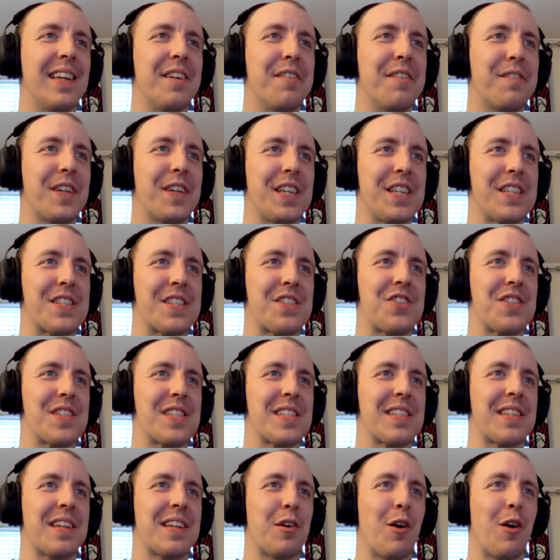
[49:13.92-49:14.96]
if he's
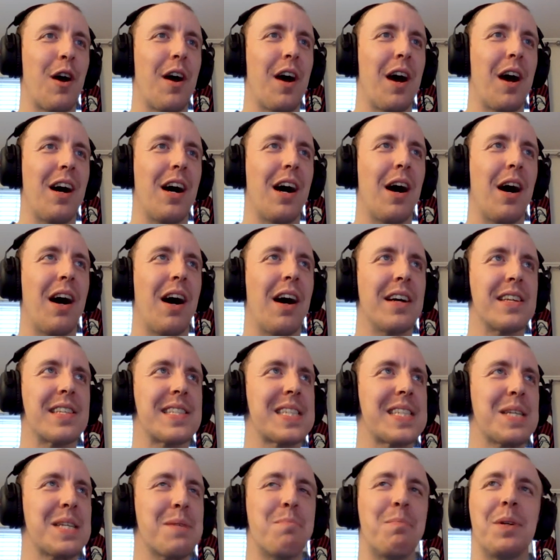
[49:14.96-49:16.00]
just a
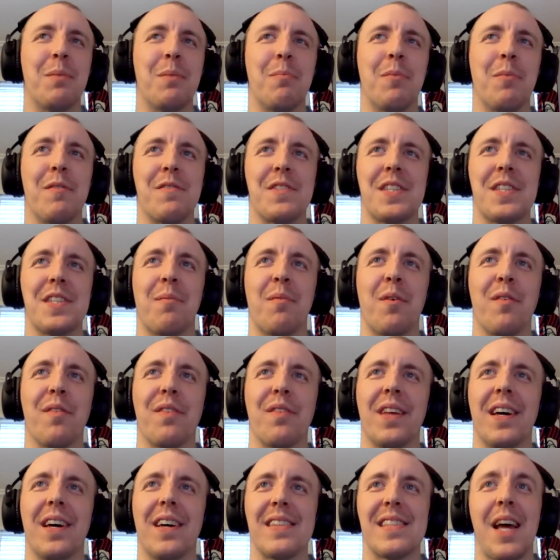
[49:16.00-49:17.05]
symptom of some of
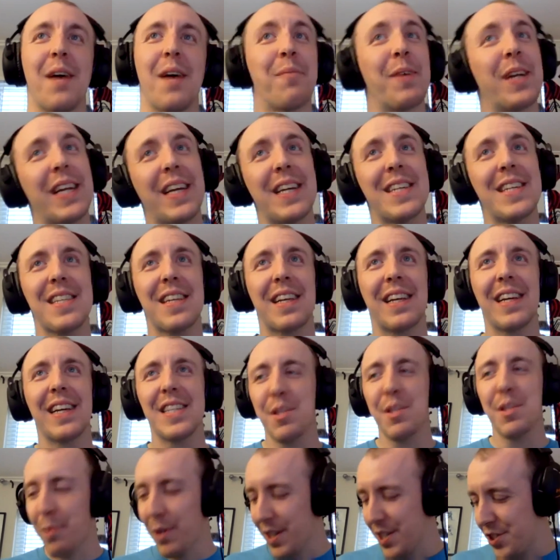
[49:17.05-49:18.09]
this. I mean, he is he
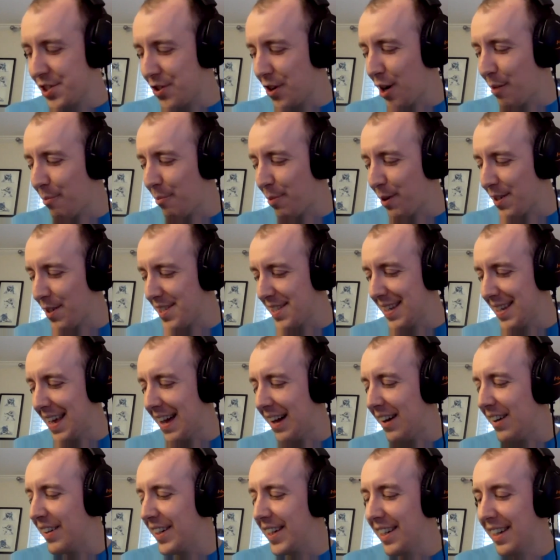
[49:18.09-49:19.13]
has a pretty strong
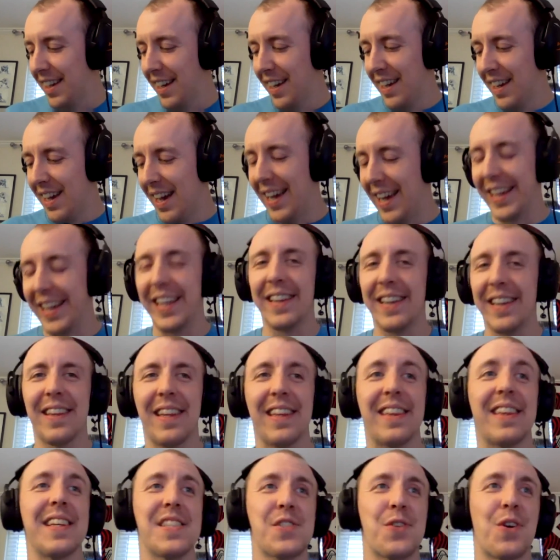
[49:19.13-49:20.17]
personality. I get
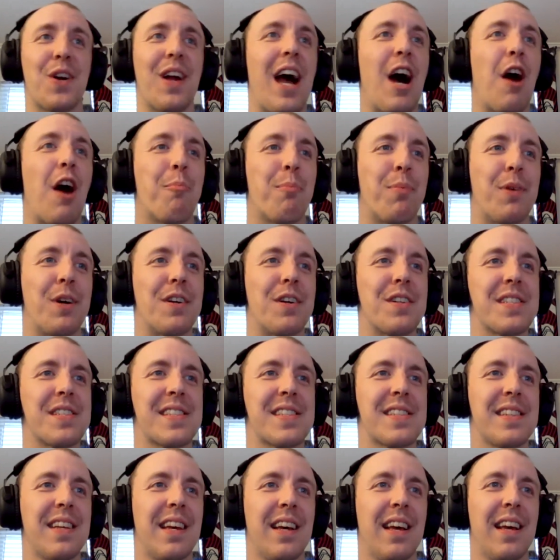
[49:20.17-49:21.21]
that these sort of
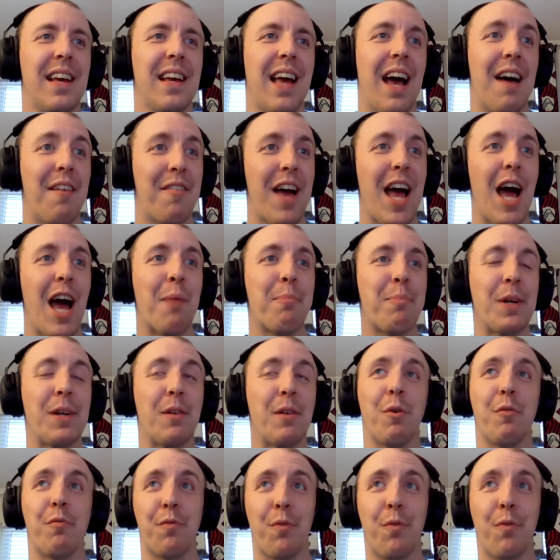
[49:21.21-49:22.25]
outbursts have
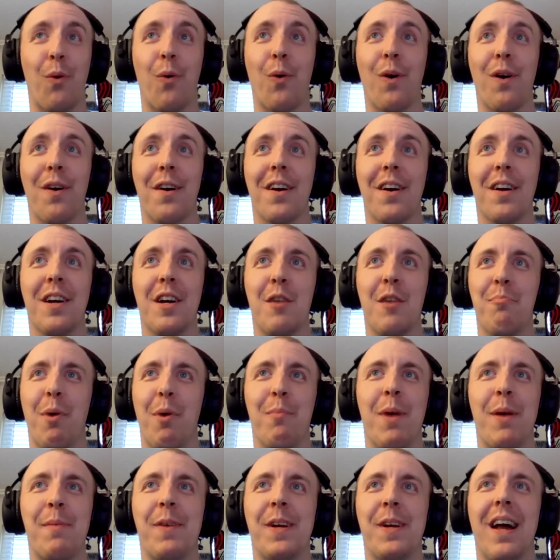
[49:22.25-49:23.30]
happened before,
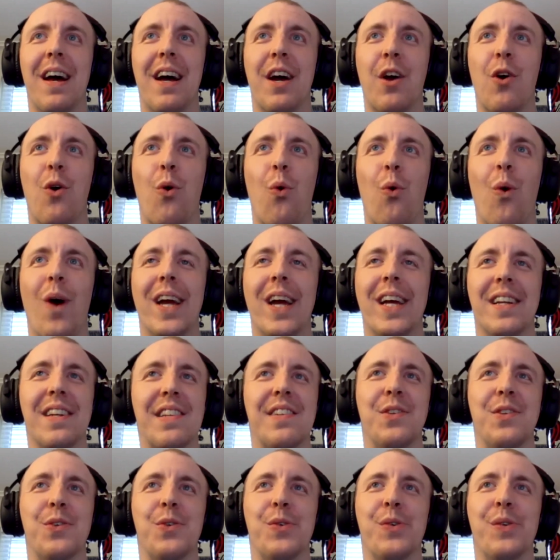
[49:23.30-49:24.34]
but maybe not quite
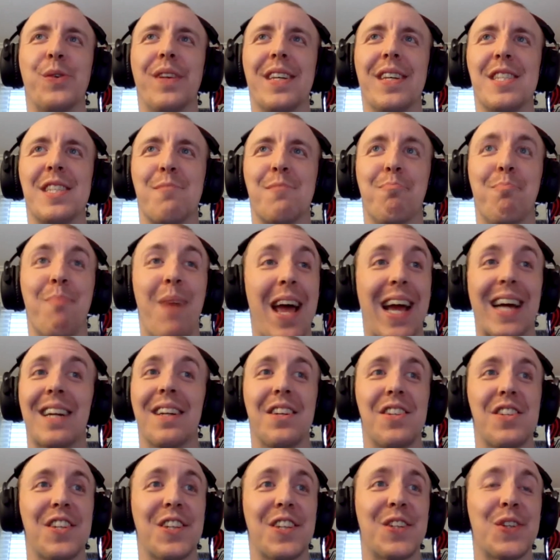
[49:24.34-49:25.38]
to this
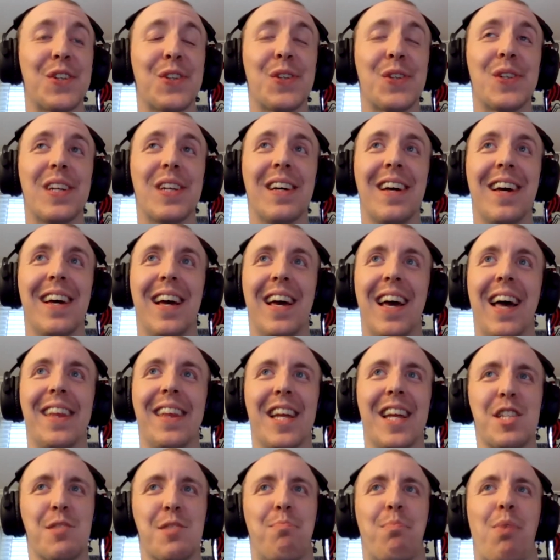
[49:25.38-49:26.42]
magnitude. And
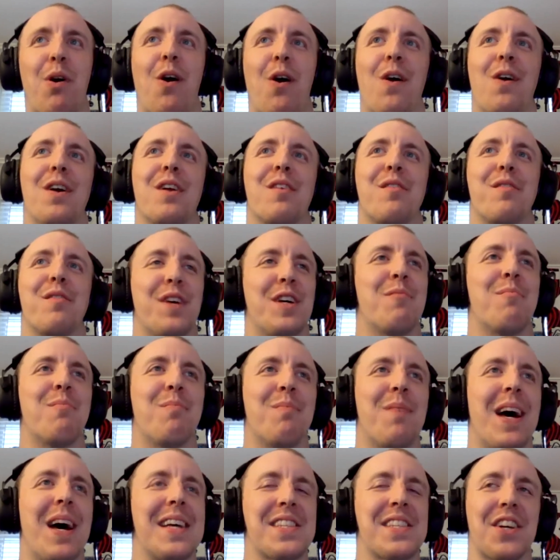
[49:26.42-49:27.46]
that's part of
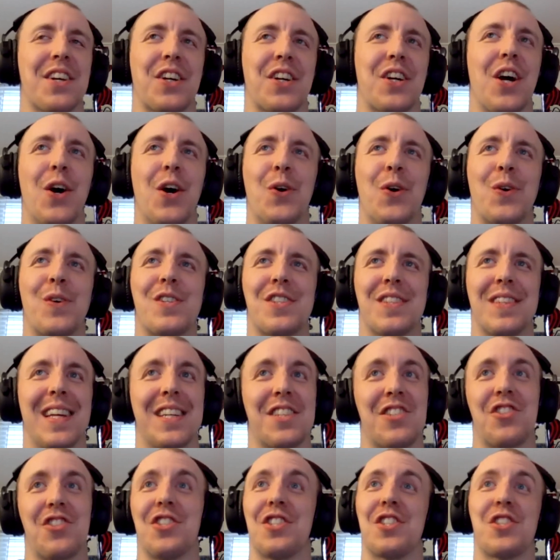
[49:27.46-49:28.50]
him as a coach.
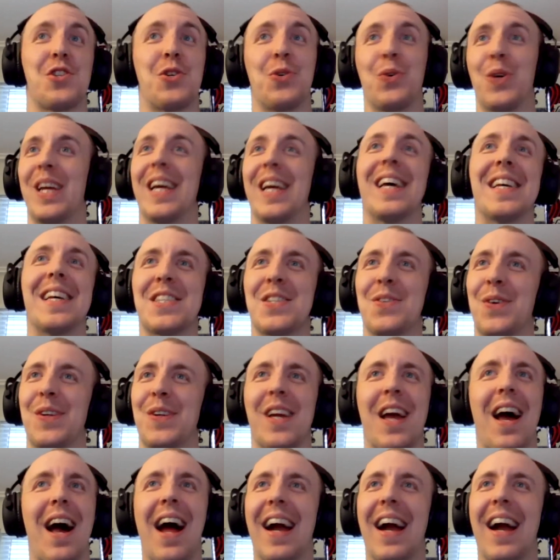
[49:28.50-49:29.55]
That's just who he is when
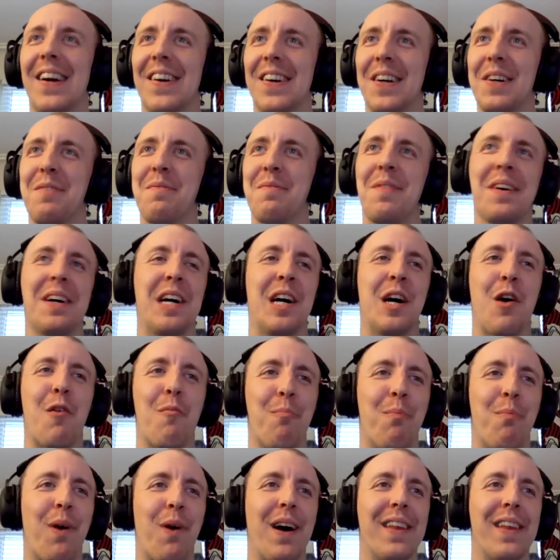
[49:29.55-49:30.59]
you hire him.
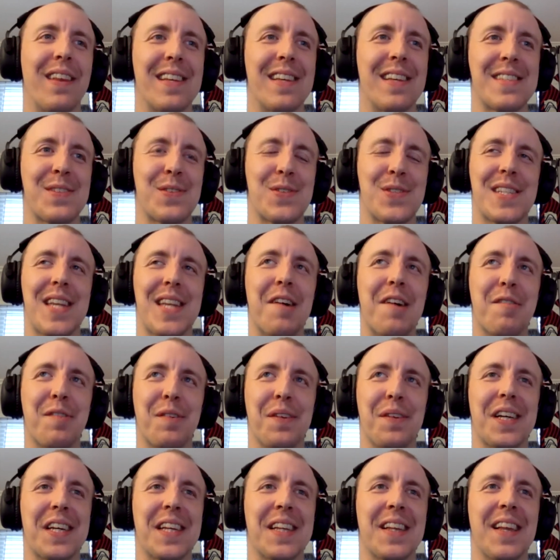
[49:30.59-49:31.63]
But this was
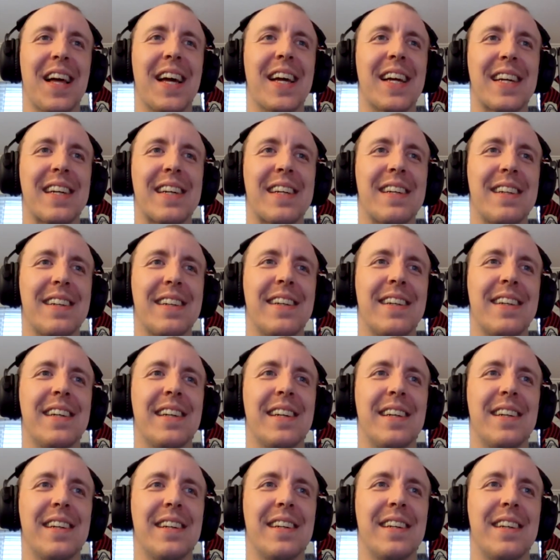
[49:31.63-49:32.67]
definitely like
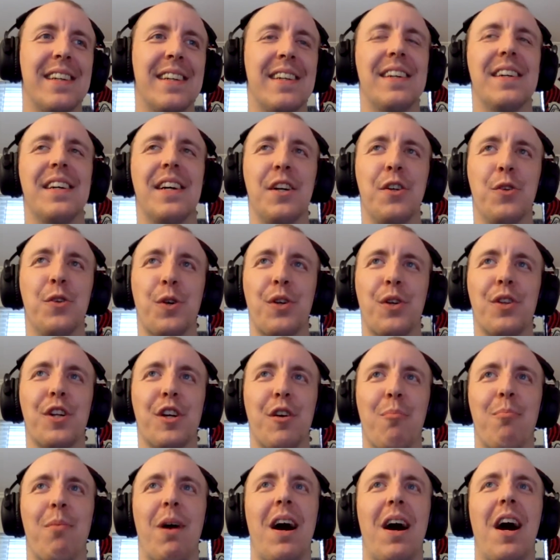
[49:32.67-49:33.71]
a
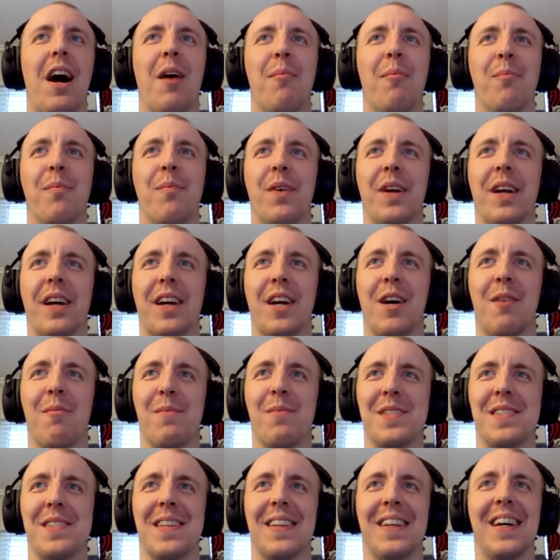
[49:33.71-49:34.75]
nuclear bomb when it
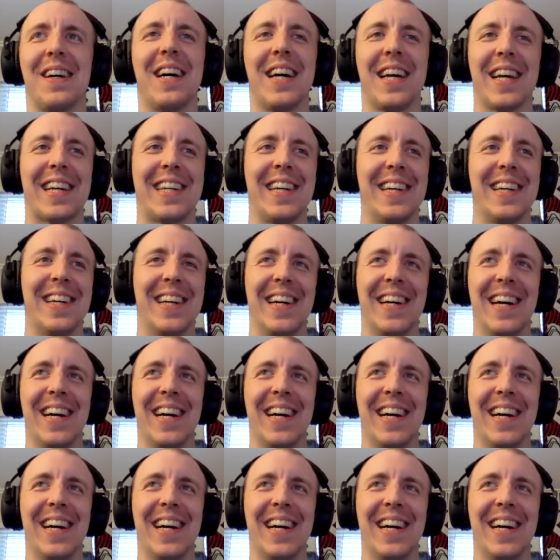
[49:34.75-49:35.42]
comes to like